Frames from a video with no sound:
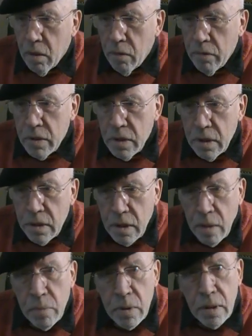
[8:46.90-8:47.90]
obviously
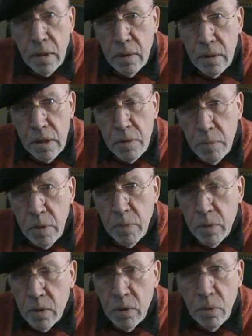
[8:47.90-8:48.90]
somebody, these
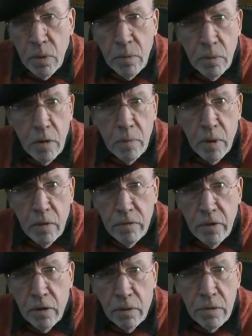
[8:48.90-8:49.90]
people who want mobile
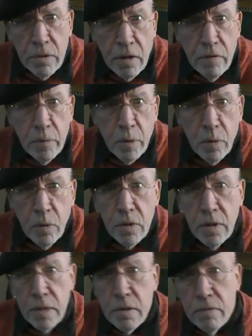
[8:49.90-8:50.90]
phones, and everybody
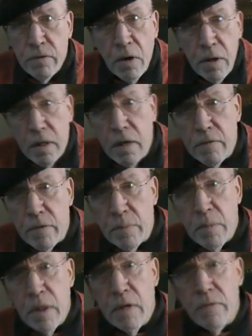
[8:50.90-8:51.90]
wants it, has to find
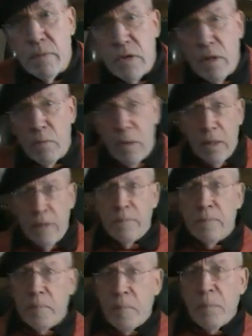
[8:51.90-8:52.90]
that money from somewhere.
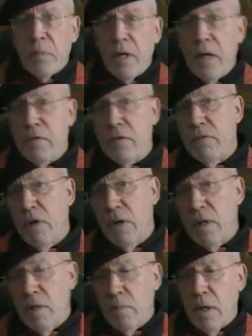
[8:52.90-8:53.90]
They have to
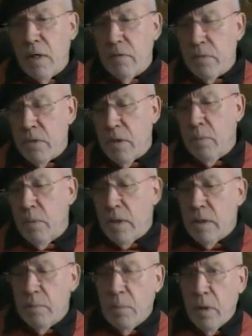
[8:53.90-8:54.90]
find that money from
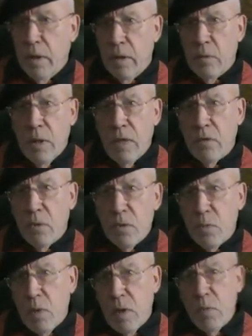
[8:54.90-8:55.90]
somewhere to buy it. Well, of
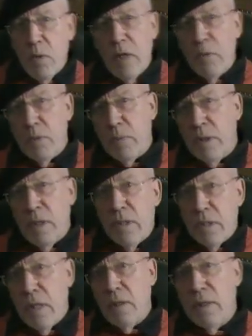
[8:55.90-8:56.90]
course, one way would be
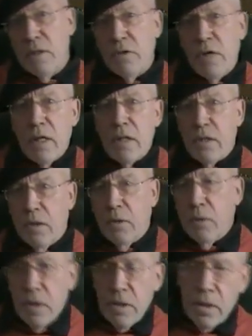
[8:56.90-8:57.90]
they sell their tractor,
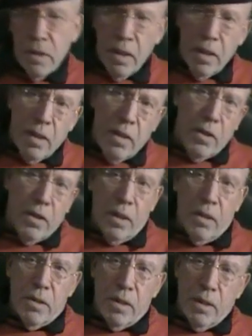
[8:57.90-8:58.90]
or
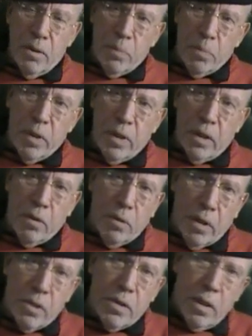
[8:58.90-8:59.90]
they sell the pig,
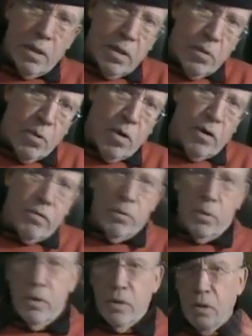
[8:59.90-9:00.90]
or they sell their
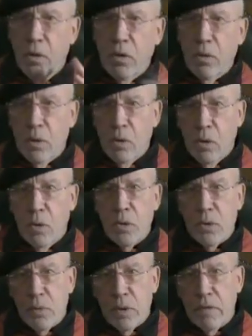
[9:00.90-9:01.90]
wife, or the dog, or the
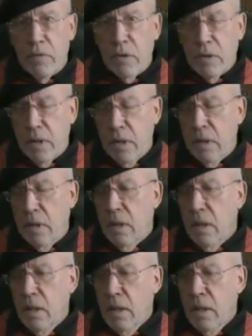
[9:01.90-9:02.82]
horse, or whatever, okay?